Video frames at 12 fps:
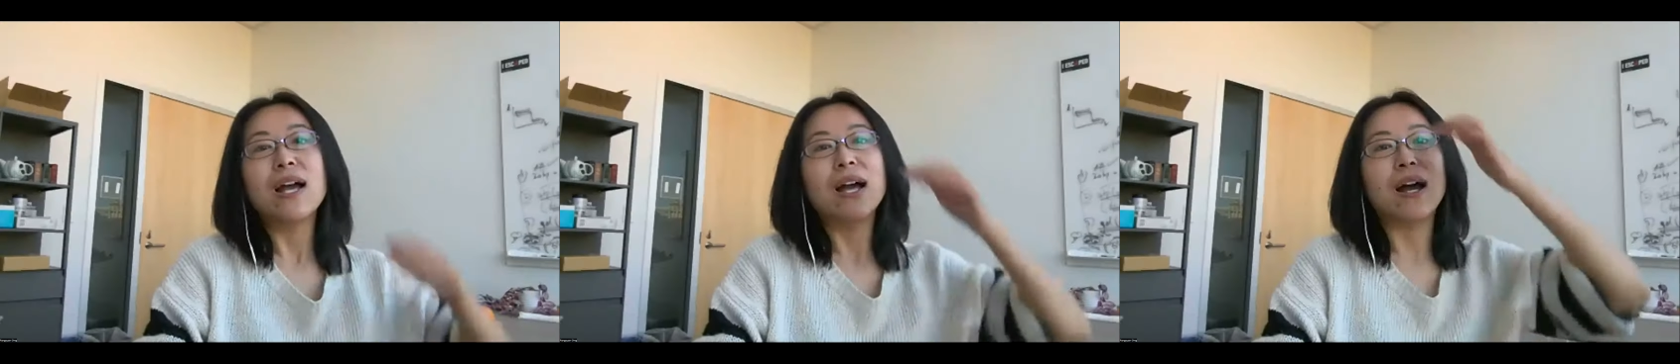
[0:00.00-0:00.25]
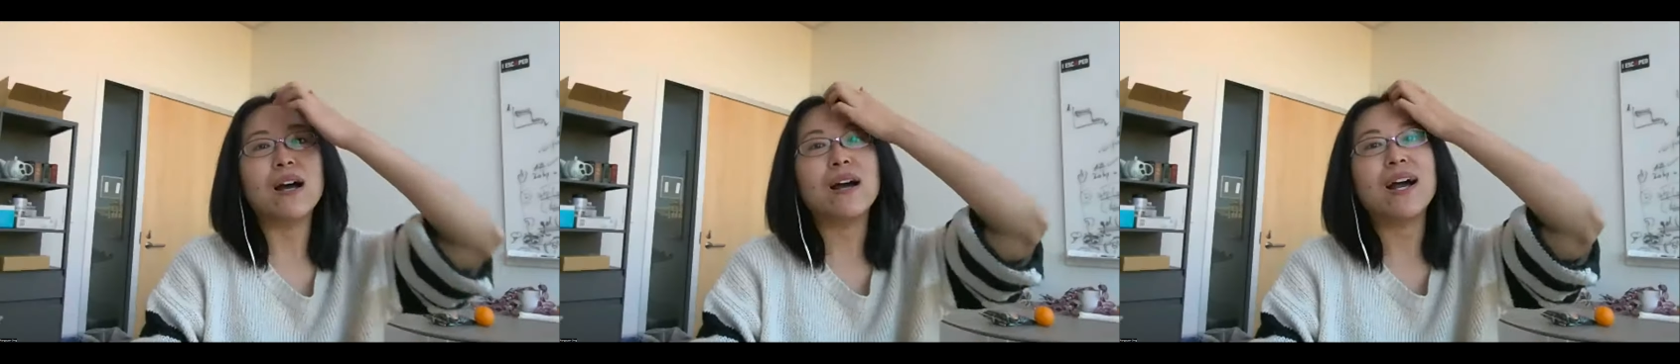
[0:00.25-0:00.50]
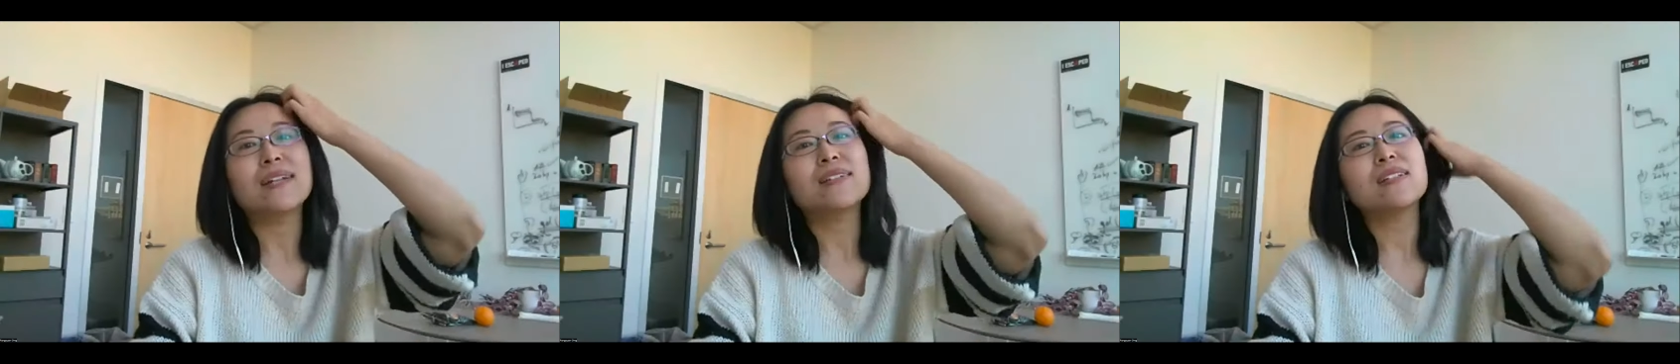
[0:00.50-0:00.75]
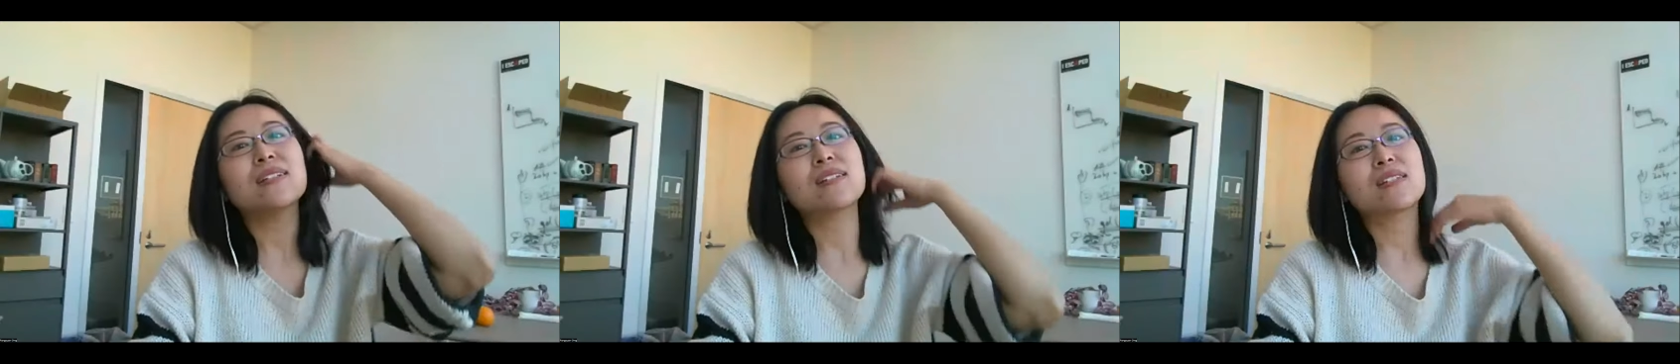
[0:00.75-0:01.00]
uh, I
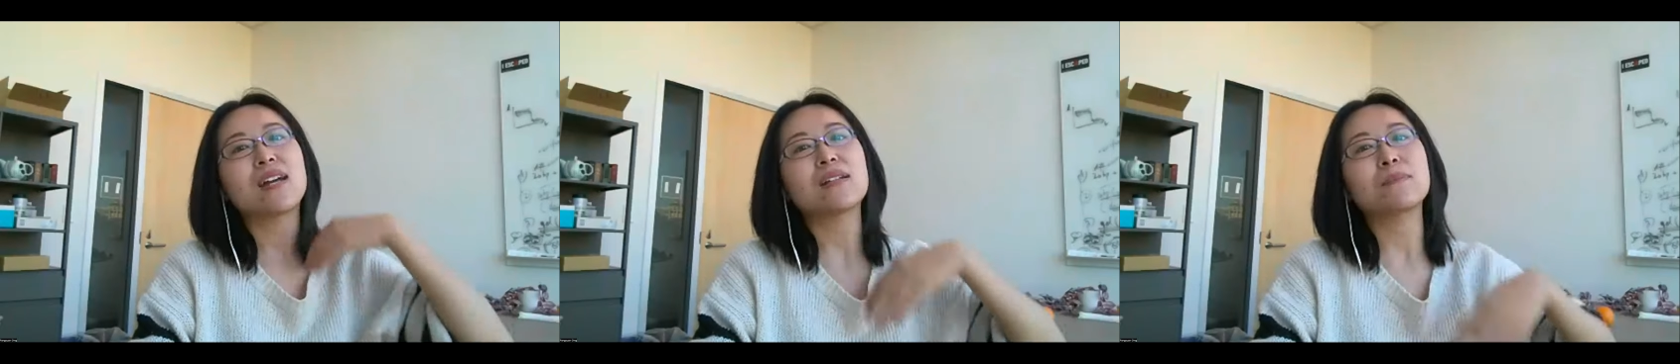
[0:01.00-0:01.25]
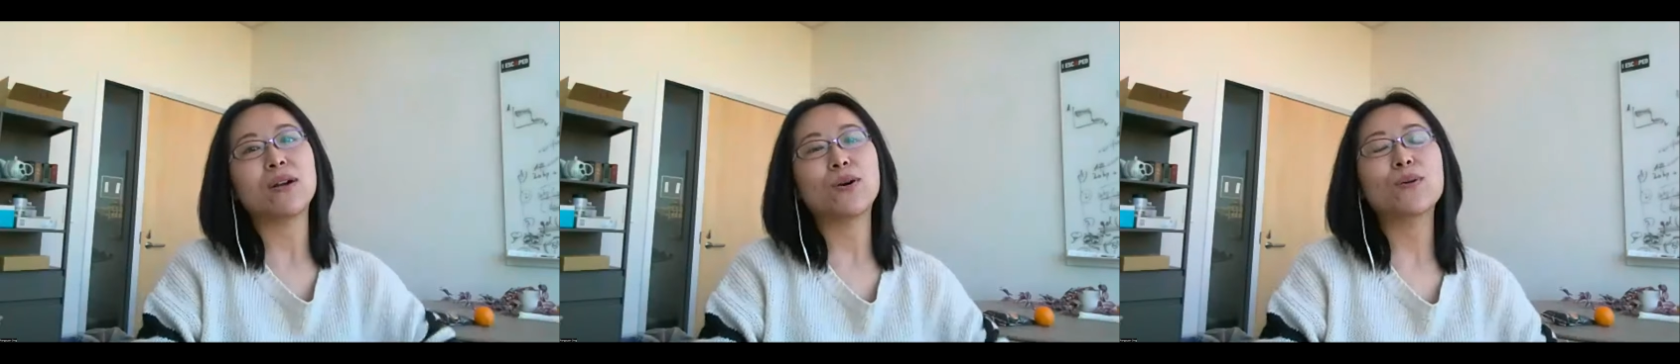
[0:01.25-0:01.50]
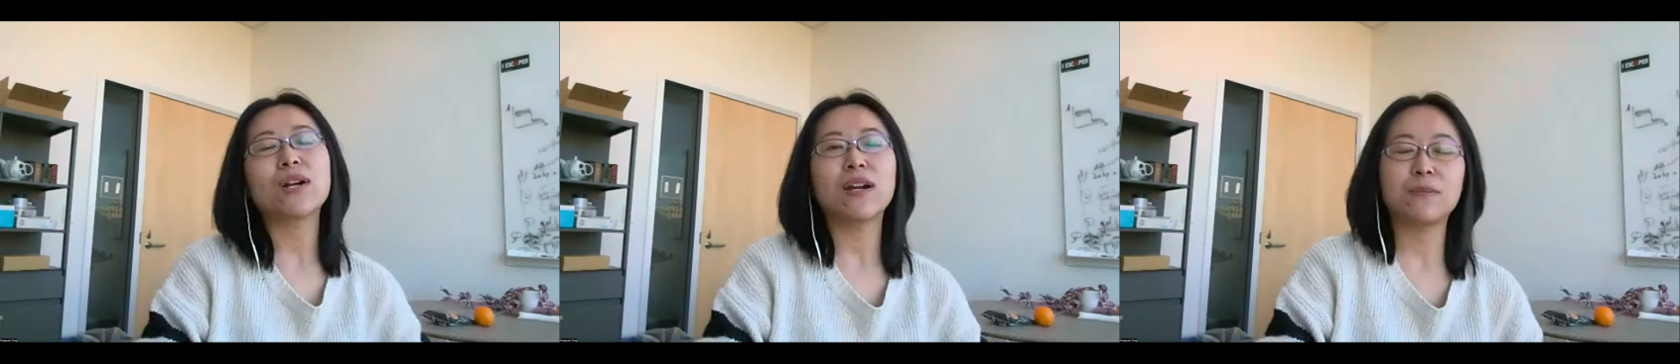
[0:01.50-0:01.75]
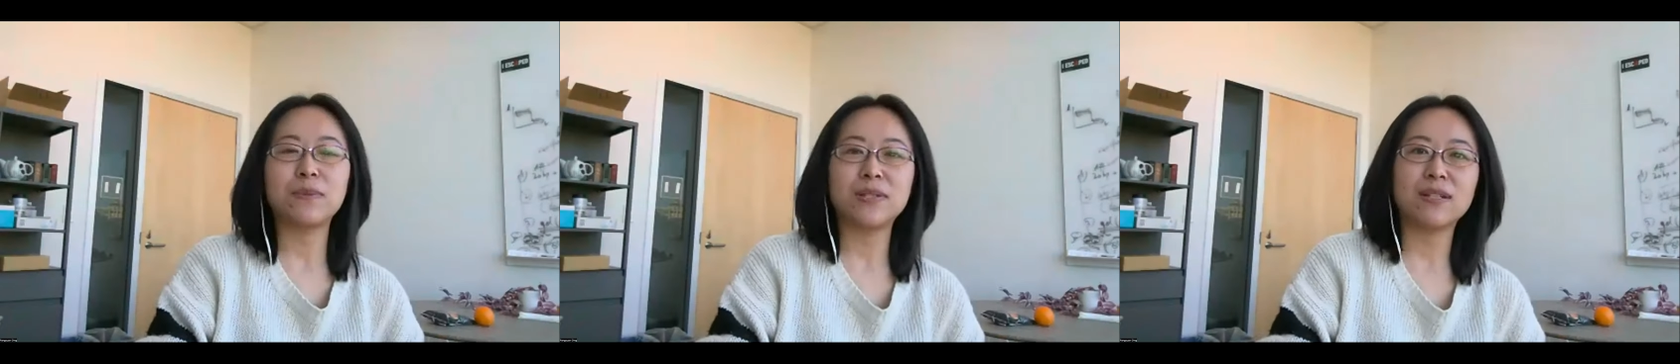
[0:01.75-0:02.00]
didn't start my own
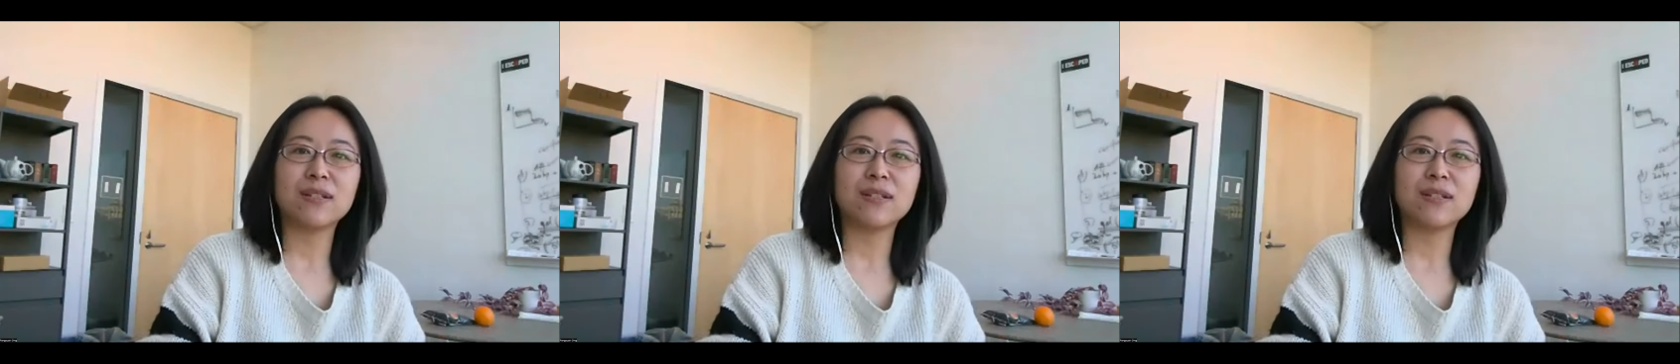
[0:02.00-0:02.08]
company.